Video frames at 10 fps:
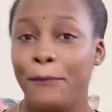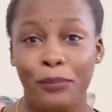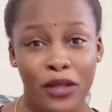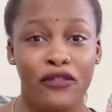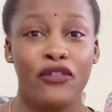
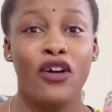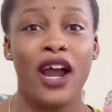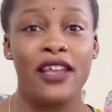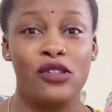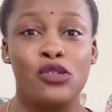Before,
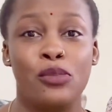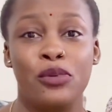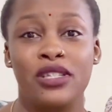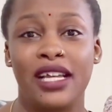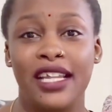I used to
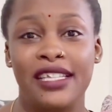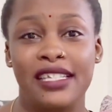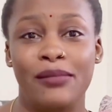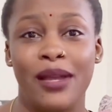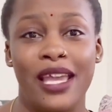put colors
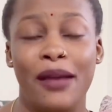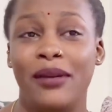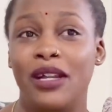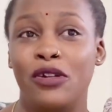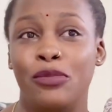in my hair,
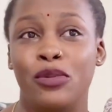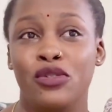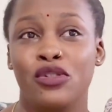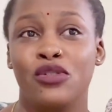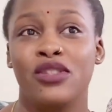but I would
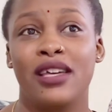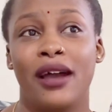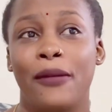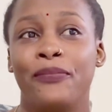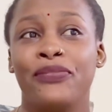put, you know,
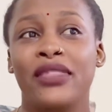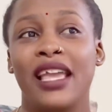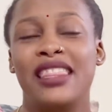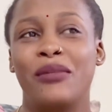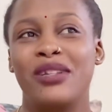
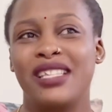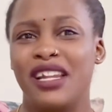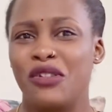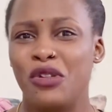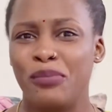the ones that
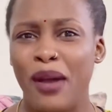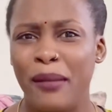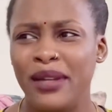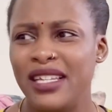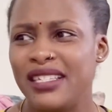are not
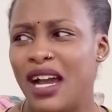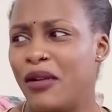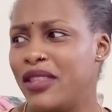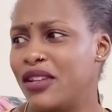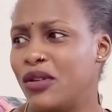permanent. How
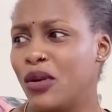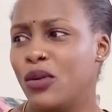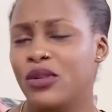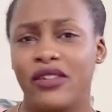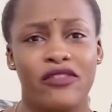are they
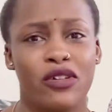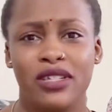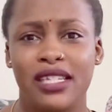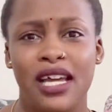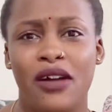called? I've
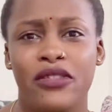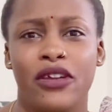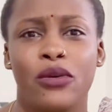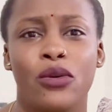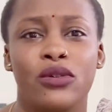forgotten how they
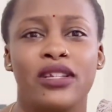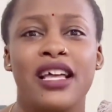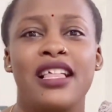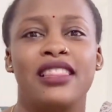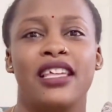are called.
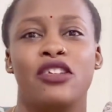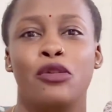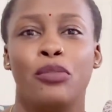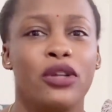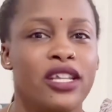Like, you
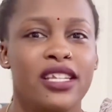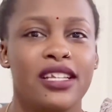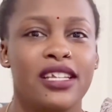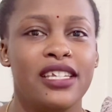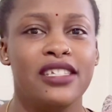put it
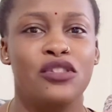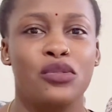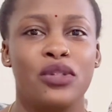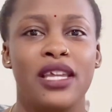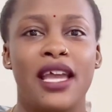in
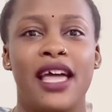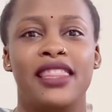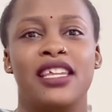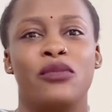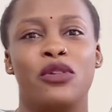today, and
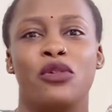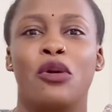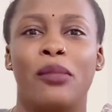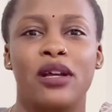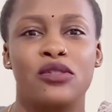then when you
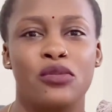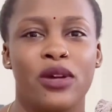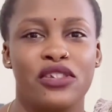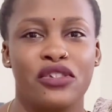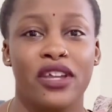go back to
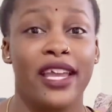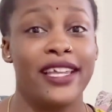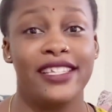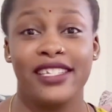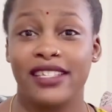wash your hair,
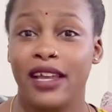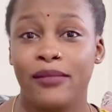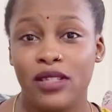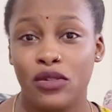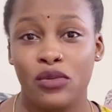it just
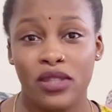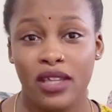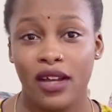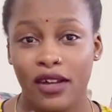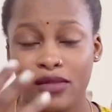comes out with
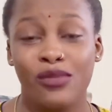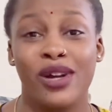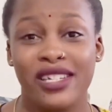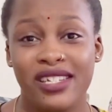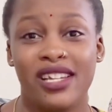the
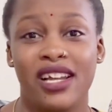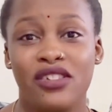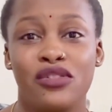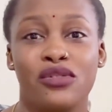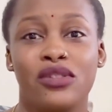washing
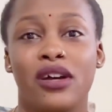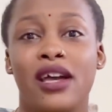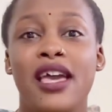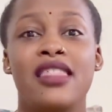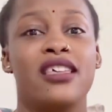and, you know, the